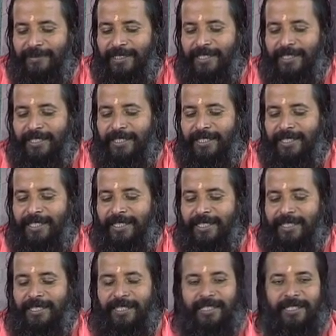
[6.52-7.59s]

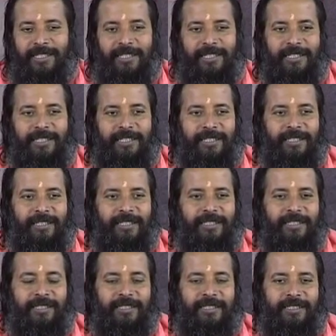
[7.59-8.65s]

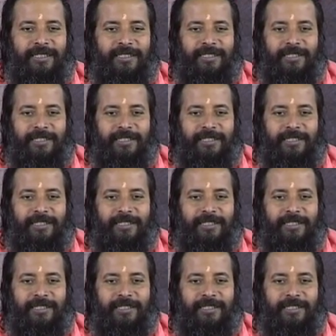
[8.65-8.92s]
No one is speaking in this clip.